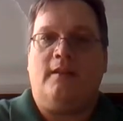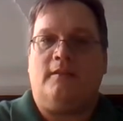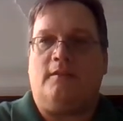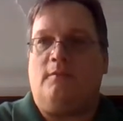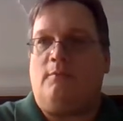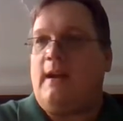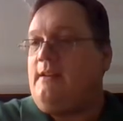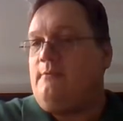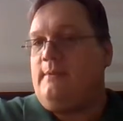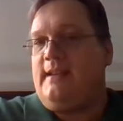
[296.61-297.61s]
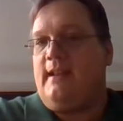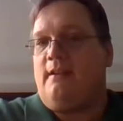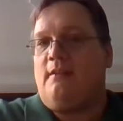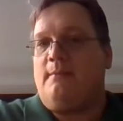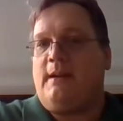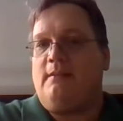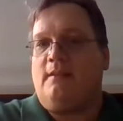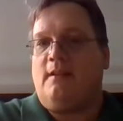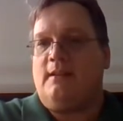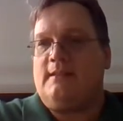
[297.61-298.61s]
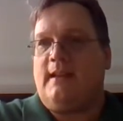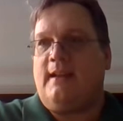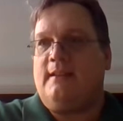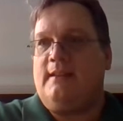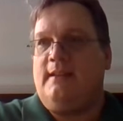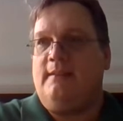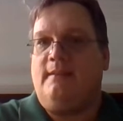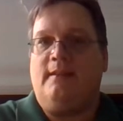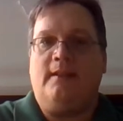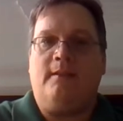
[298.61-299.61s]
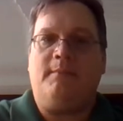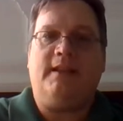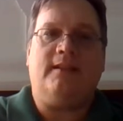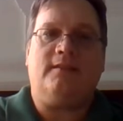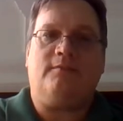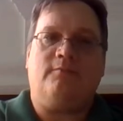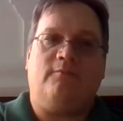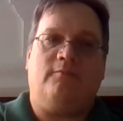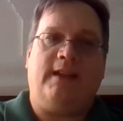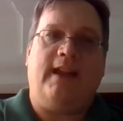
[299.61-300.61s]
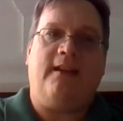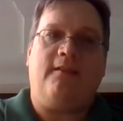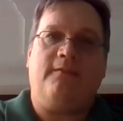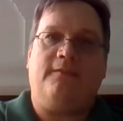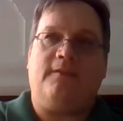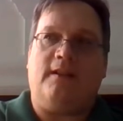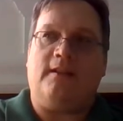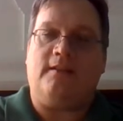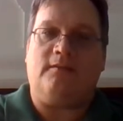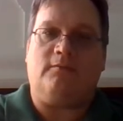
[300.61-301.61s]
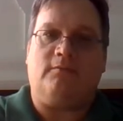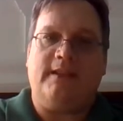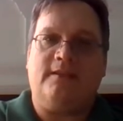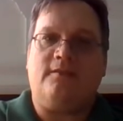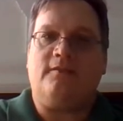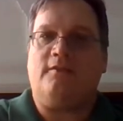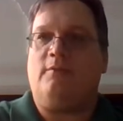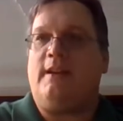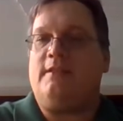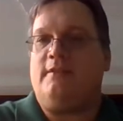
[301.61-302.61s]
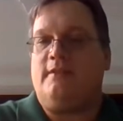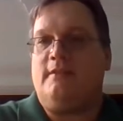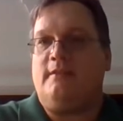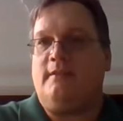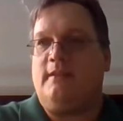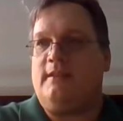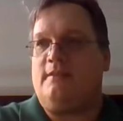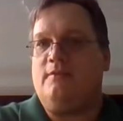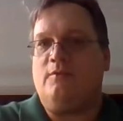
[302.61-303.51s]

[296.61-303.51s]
So why do we care about causality? Because we have a research question that's